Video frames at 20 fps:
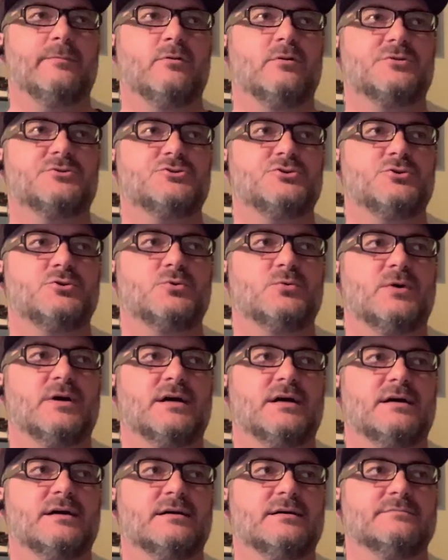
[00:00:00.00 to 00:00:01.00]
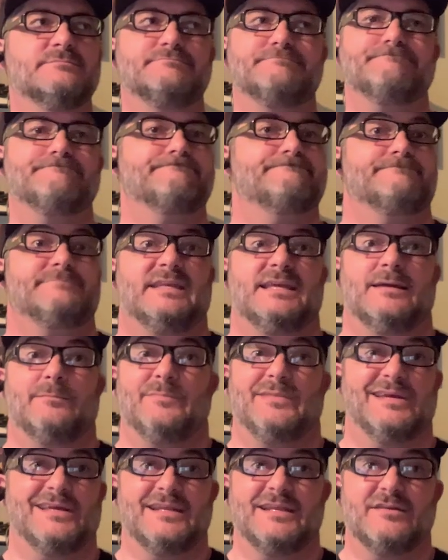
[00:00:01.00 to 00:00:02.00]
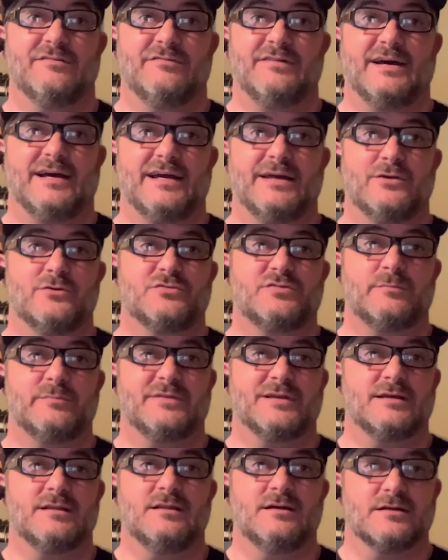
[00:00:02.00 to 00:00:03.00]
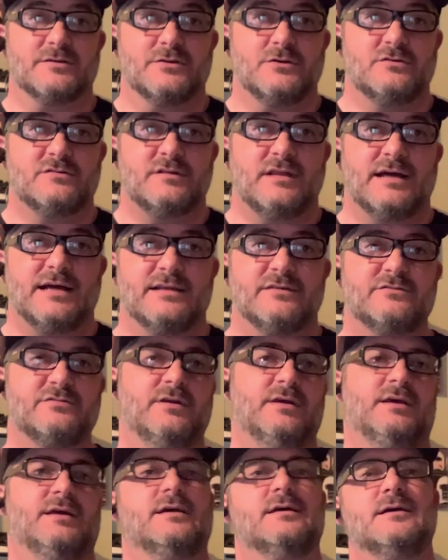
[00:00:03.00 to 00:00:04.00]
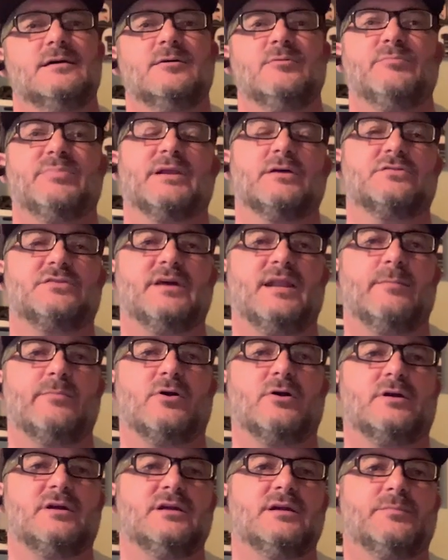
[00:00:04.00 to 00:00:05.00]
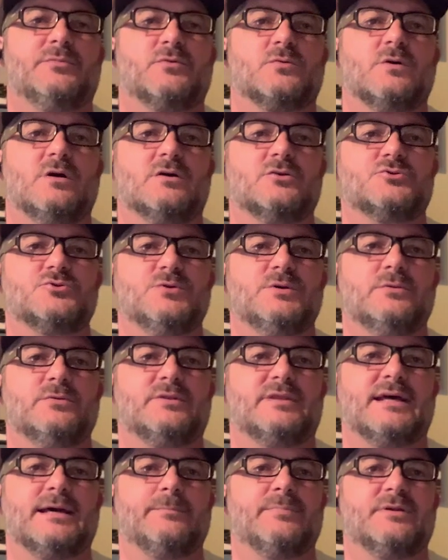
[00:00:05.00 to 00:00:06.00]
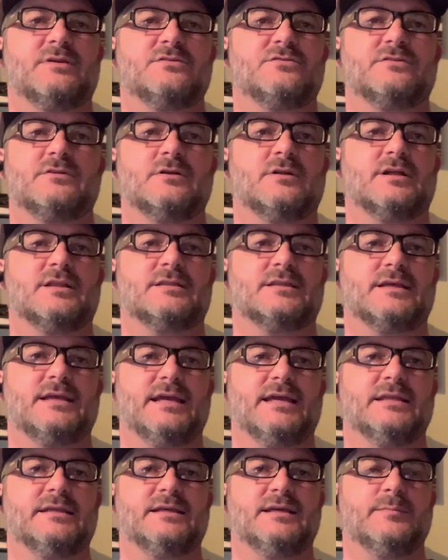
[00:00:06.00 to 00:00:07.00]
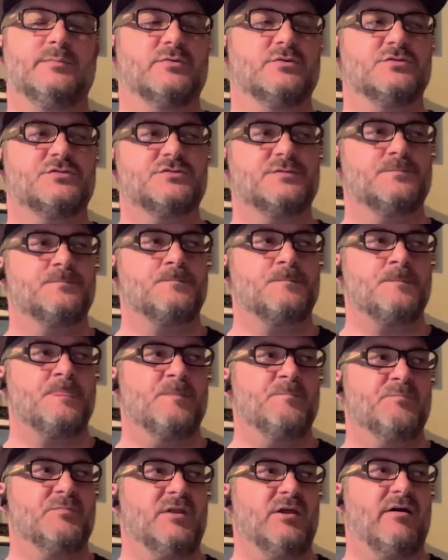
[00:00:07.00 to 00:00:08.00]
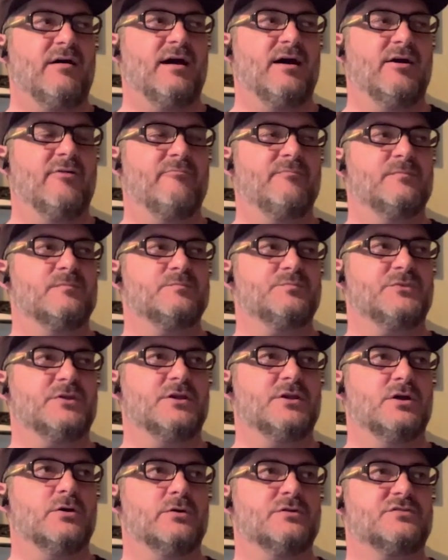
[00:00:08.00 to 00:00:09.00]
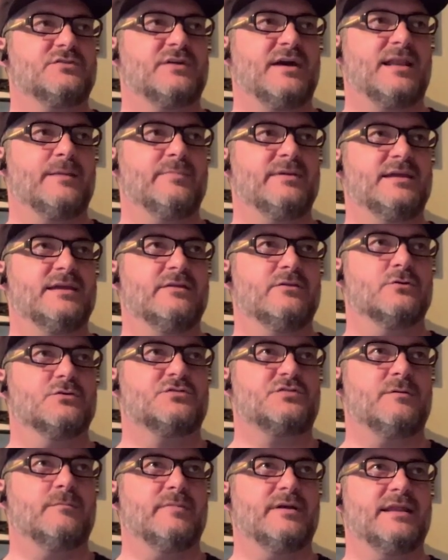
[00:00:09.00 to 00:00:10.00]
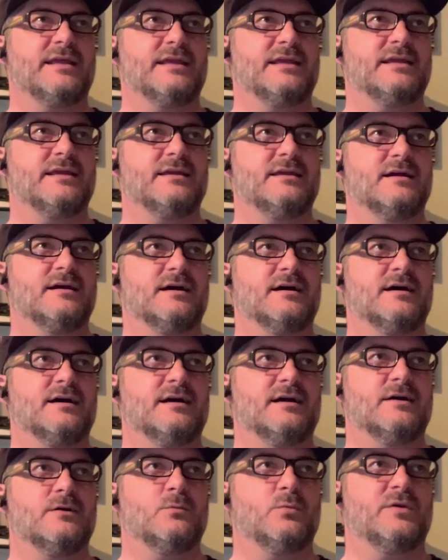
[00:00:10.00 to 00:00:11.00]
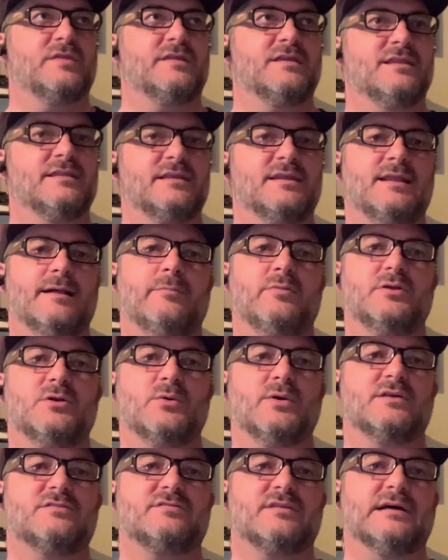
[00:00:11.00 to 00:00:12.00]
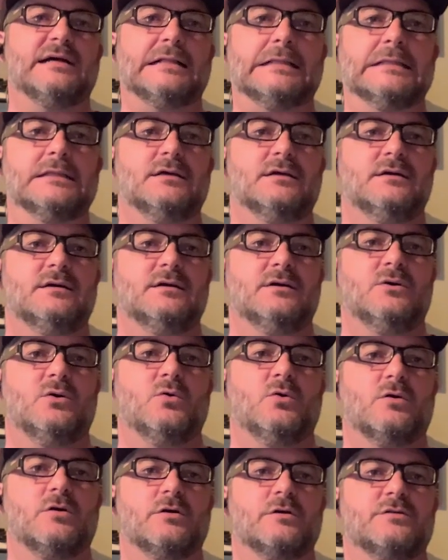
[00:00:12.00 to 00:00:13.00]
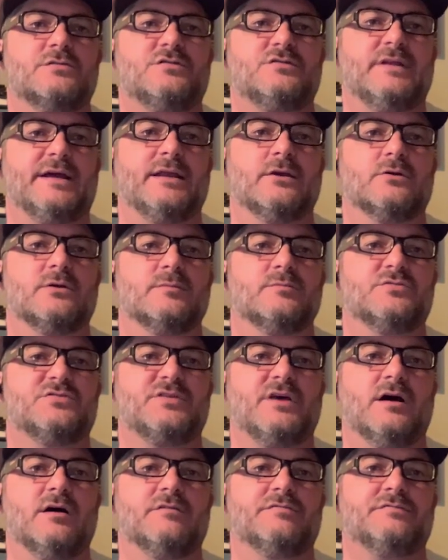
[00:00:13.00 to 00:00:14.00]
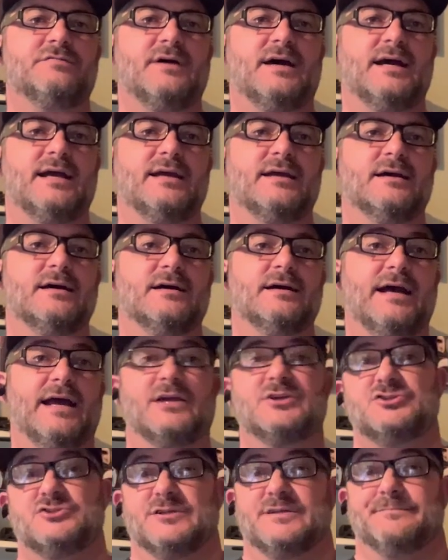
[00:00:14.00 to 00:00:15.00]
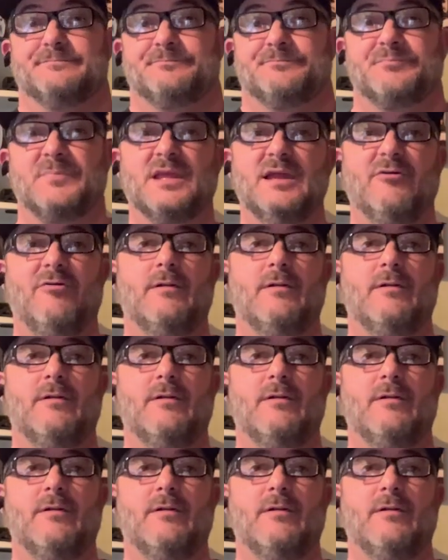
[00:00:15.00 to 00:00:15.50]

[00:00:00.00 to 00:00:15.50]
be able to get me an invite or something along those lines. But I was kind of barking up the wrong tree with that because they're not the gatekeepers. It's got to be either somebody within the WSL or Slater himself. I actually